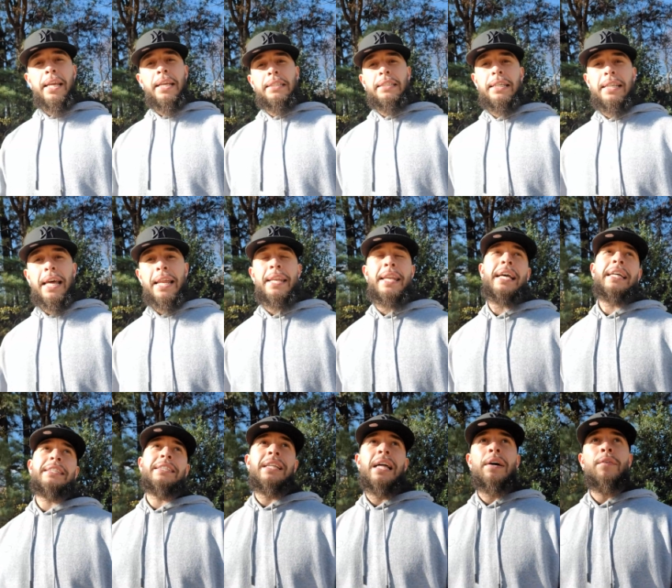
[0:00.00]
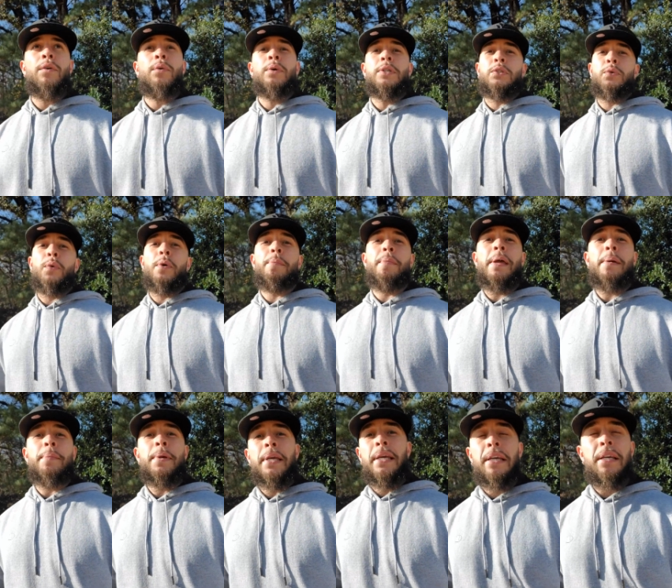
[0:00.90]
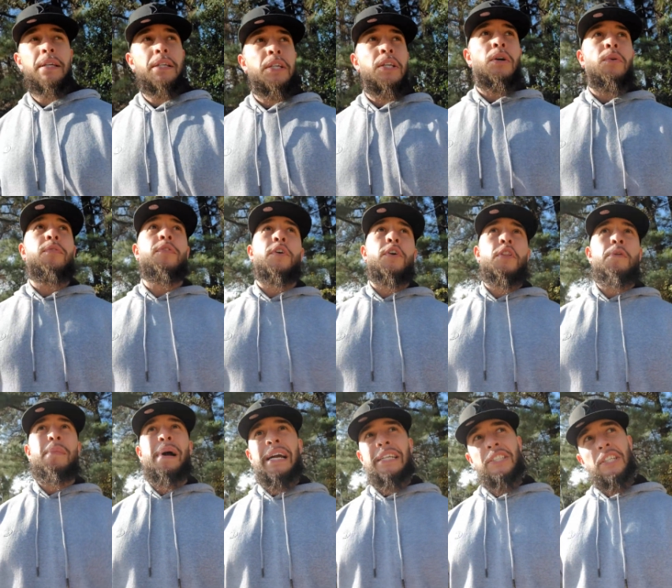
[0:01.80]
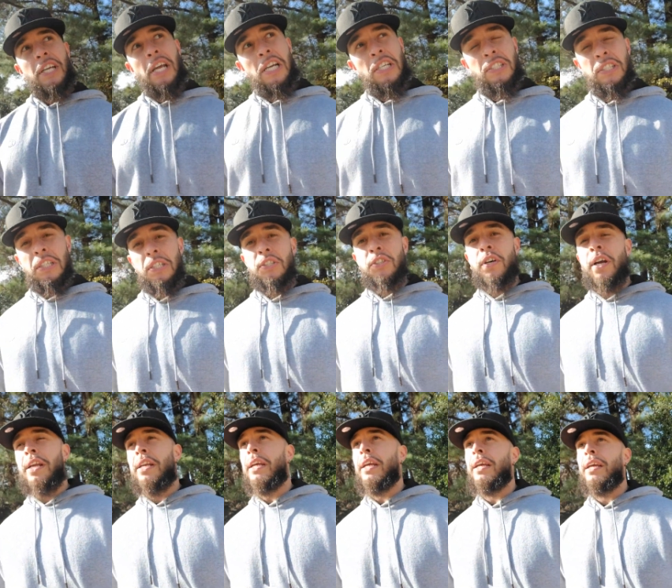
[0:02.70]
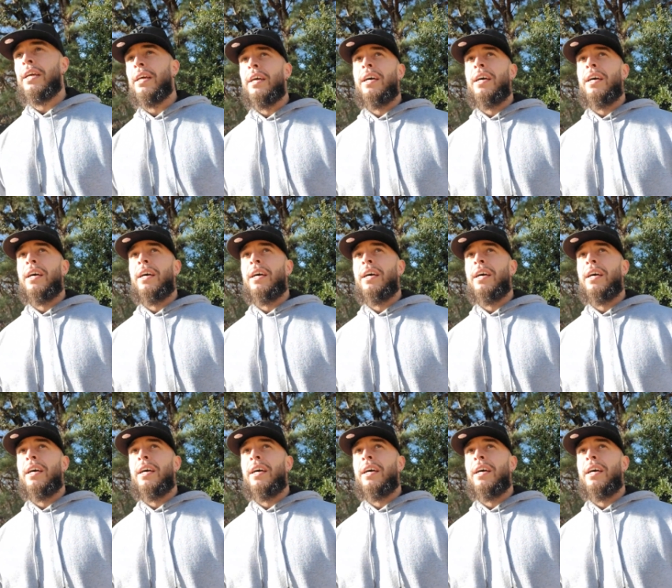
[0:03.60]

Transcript: it to that next level was what made me, further my education and training,